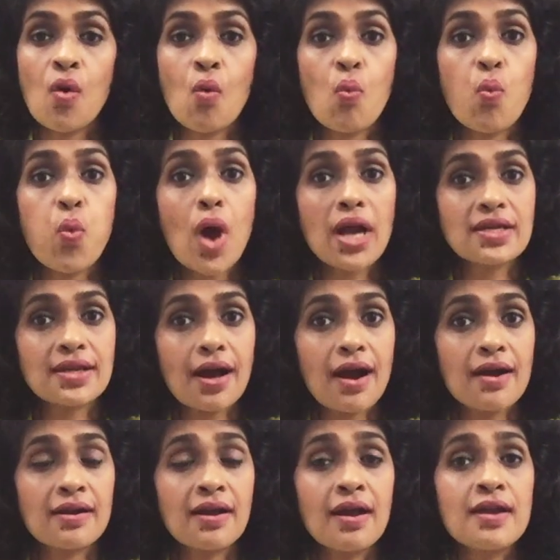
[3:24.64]
what
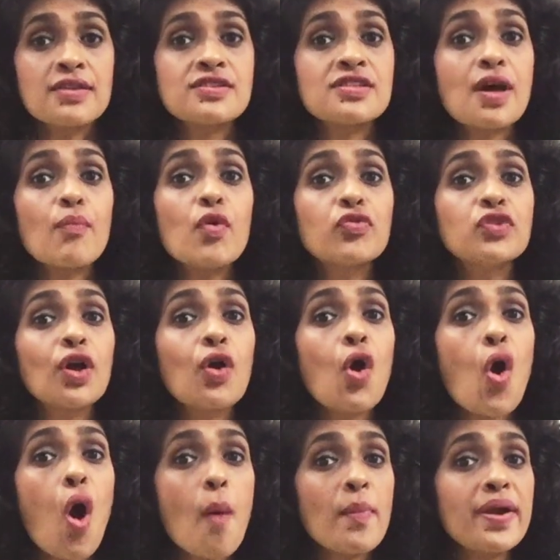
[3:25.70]
are some of the
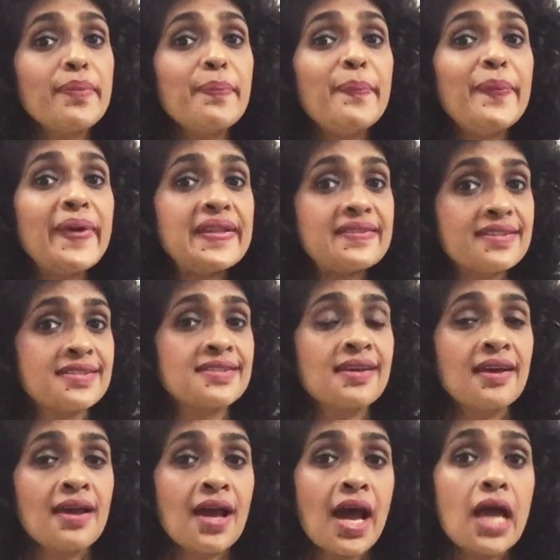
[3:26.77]
common myths
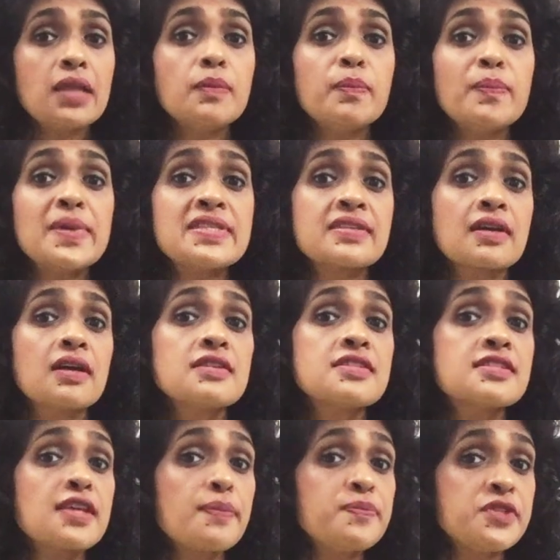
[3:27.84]
and
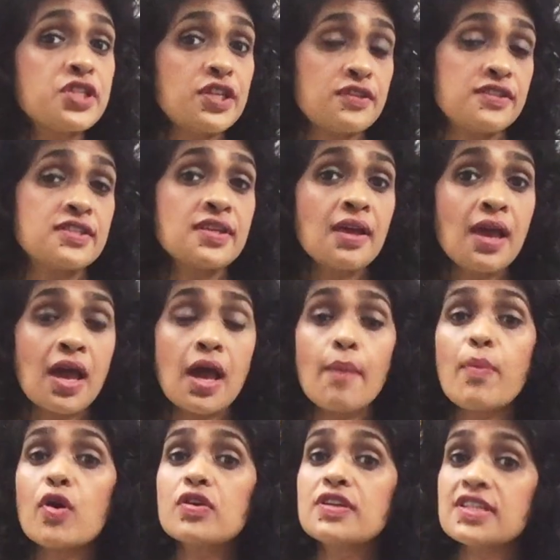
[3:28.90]
misconceptions
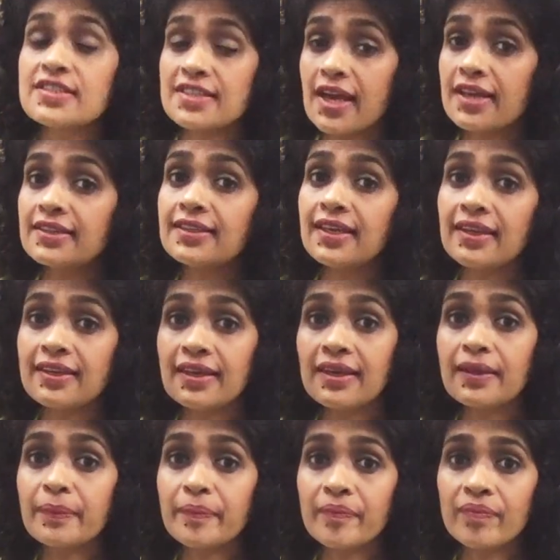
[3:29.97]
about design
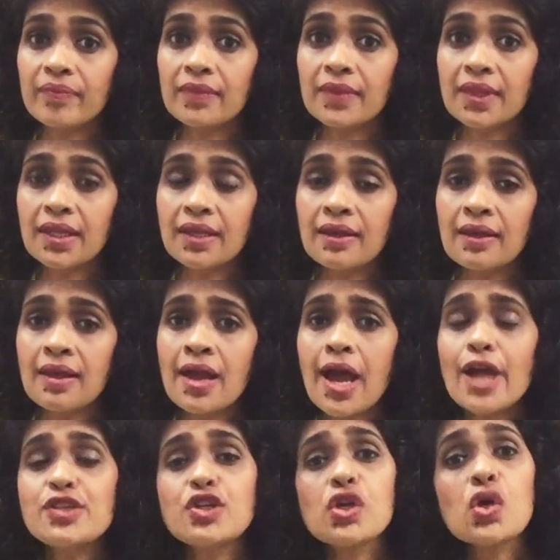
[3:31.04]
thinking,
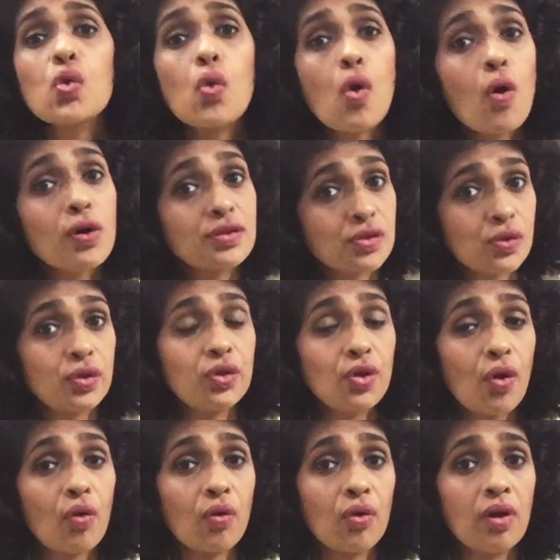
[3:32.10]
and you also
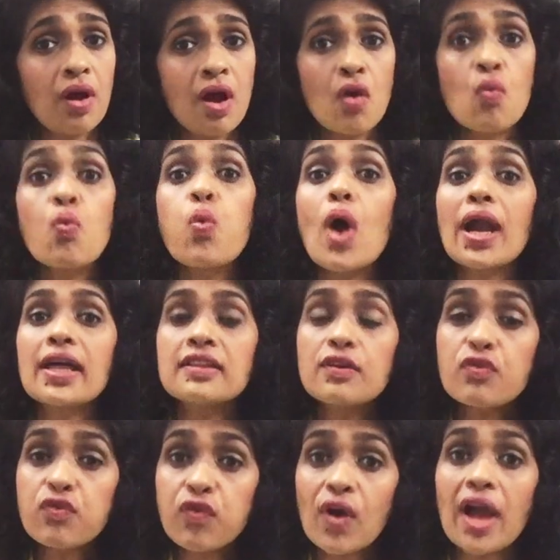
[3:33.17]
know what are the
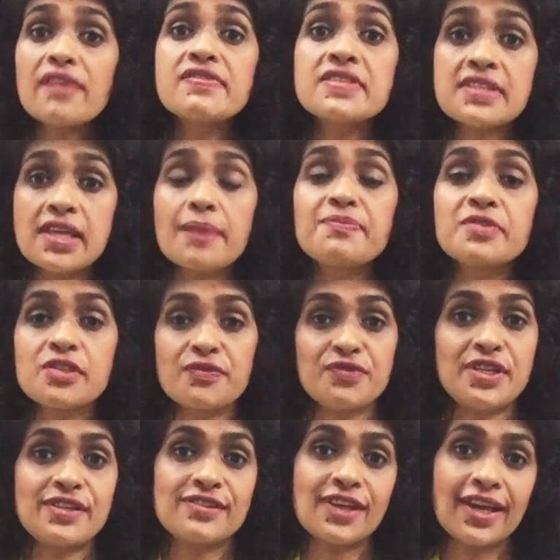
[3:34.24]
5 steps of
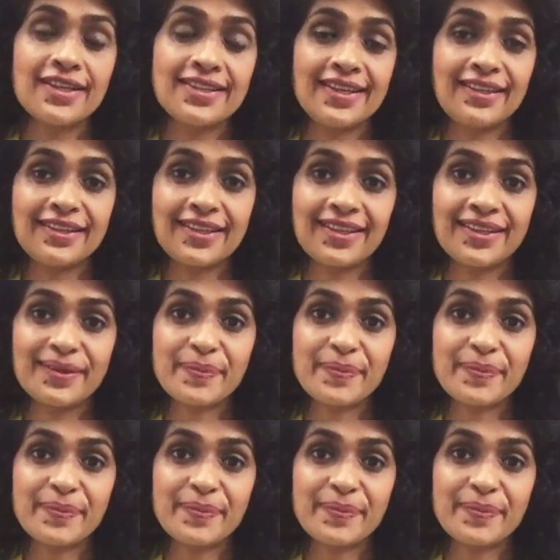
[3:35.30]
design thinking.